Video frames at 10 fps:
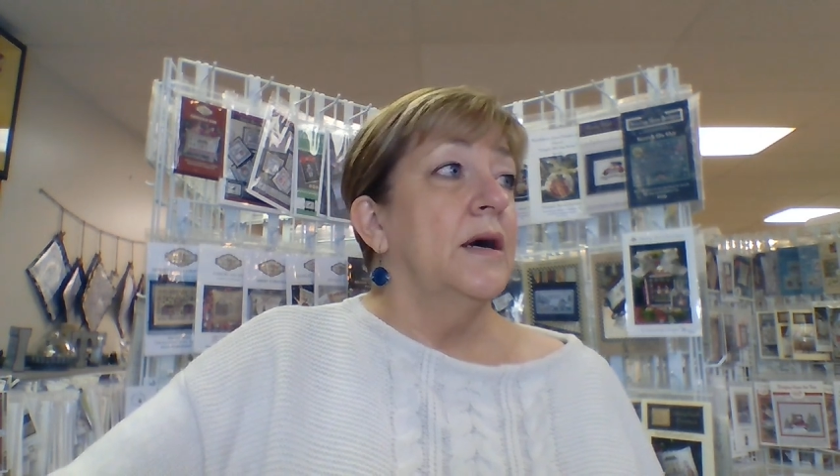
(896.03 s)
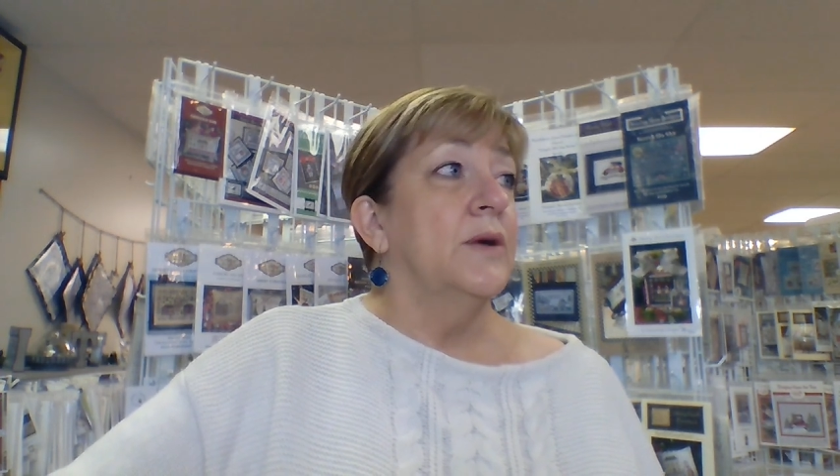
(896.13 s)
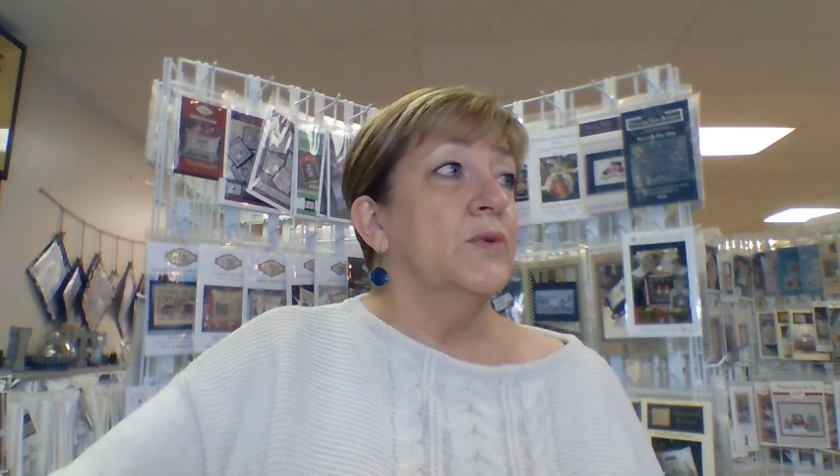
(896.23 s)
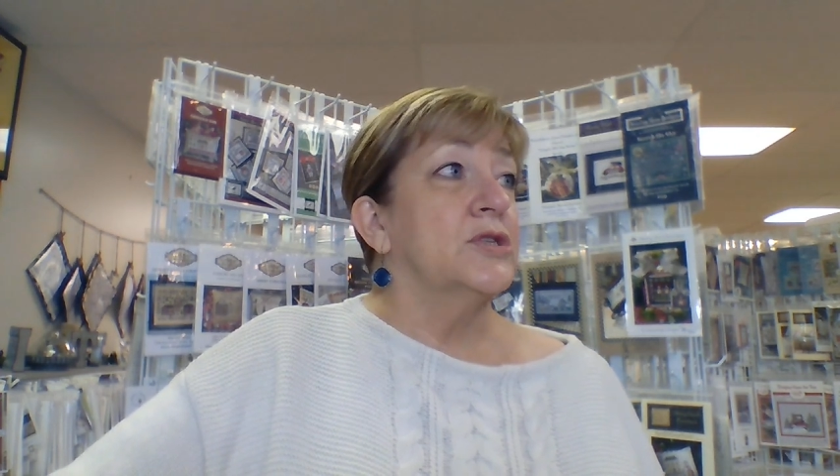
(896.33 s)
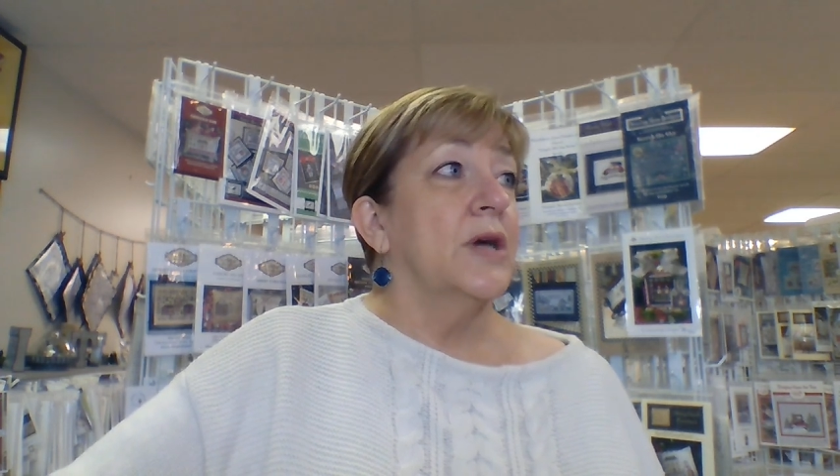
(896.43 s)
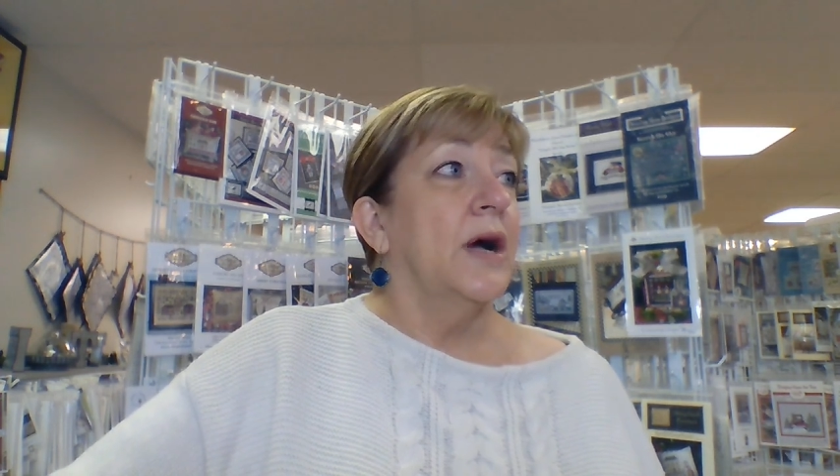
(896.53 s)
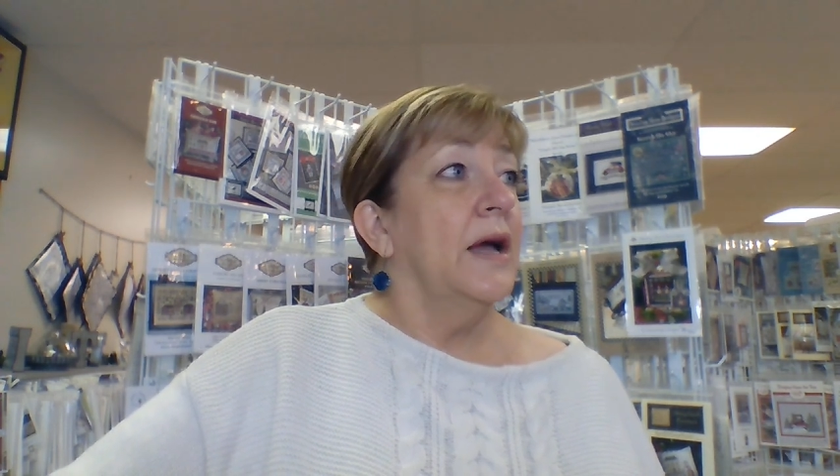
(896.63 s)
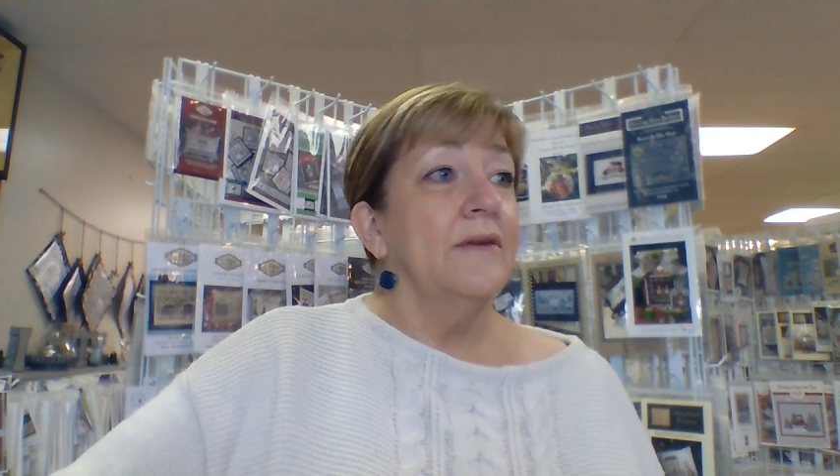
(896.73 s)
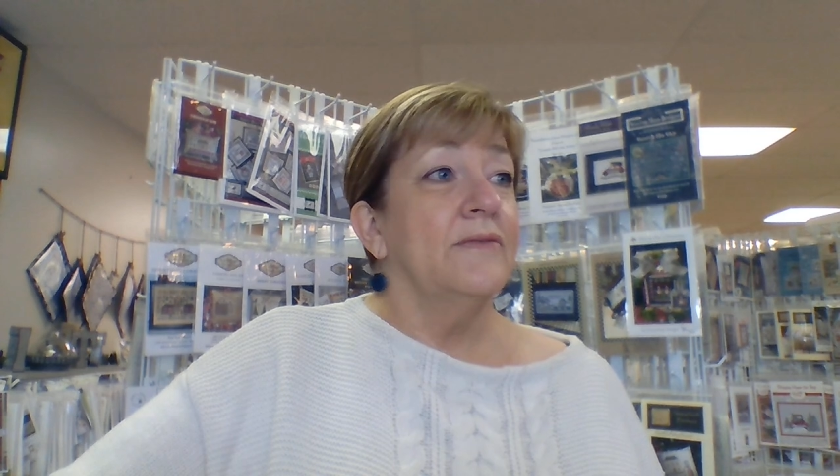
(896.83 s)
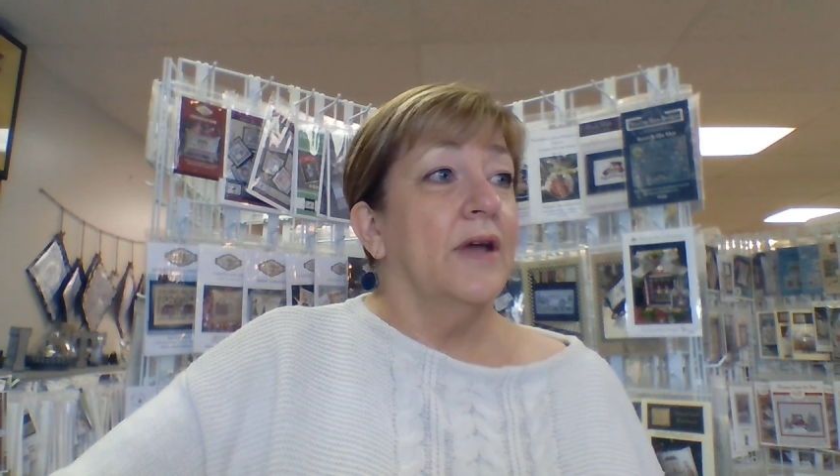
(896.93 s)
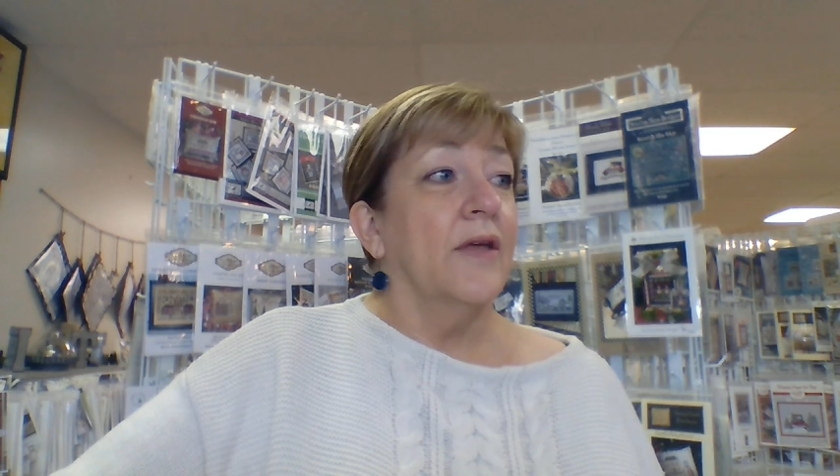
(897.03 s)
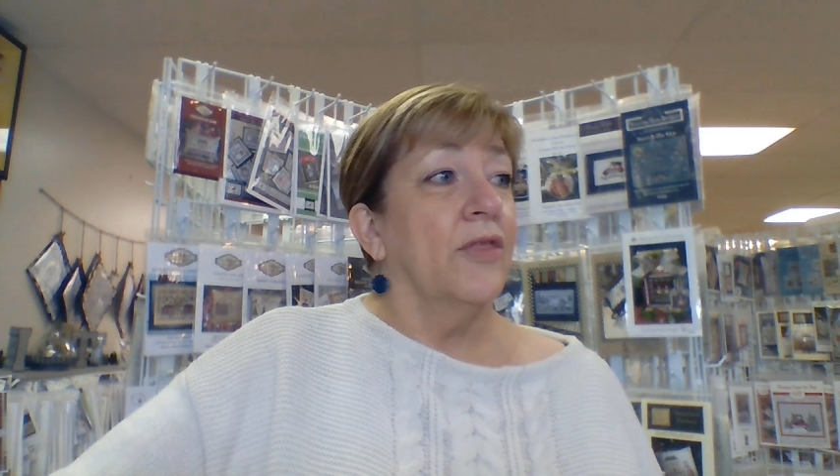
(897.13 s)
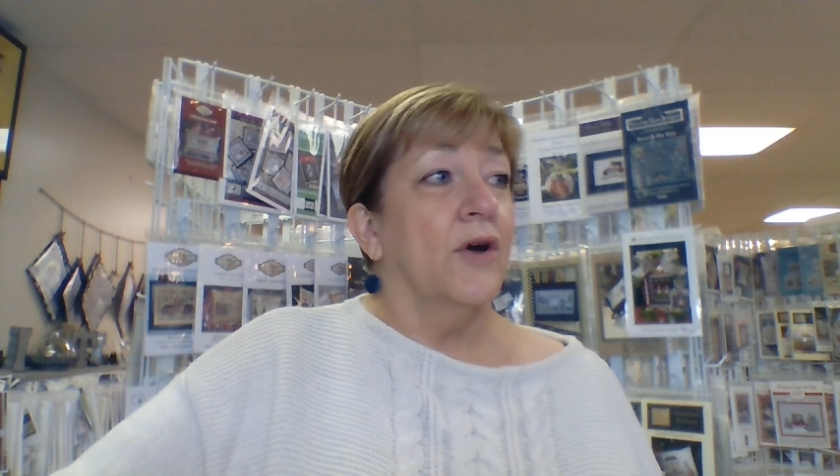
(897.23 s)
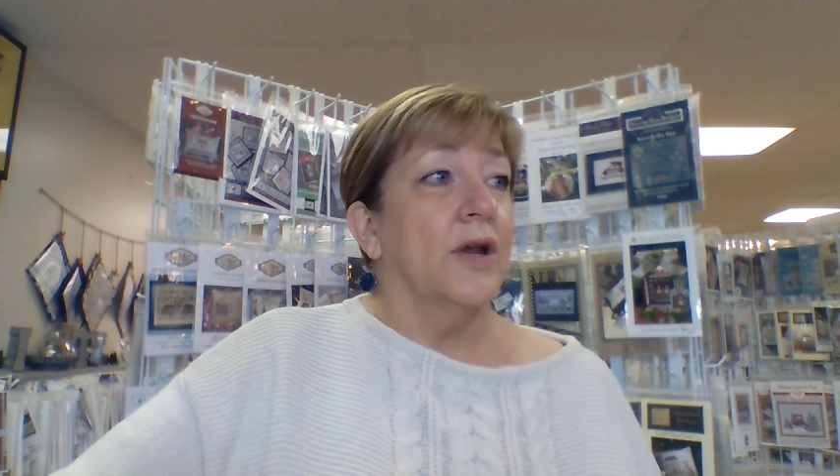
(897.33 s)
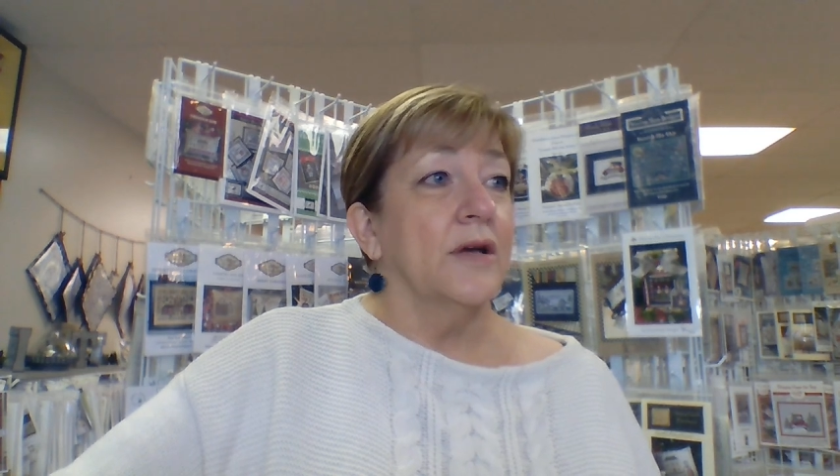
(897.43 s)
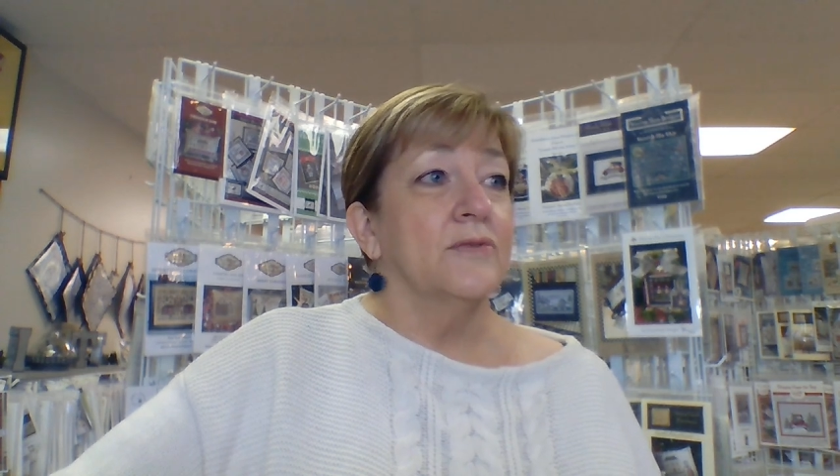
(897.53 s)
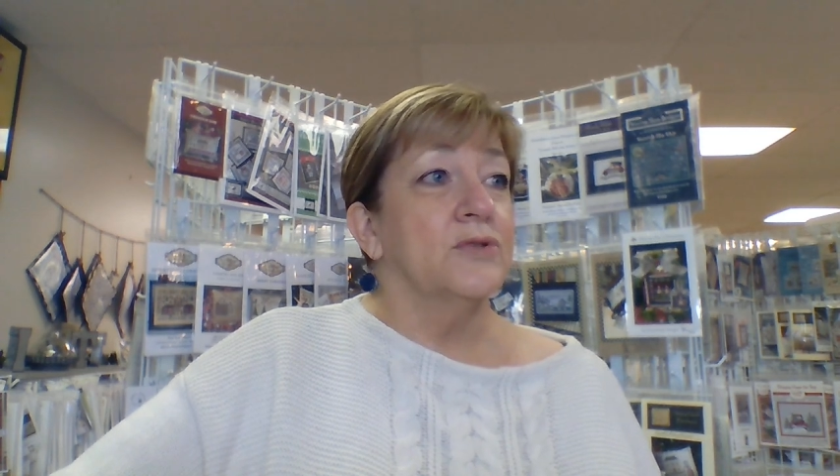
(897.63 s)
which I have not thought of.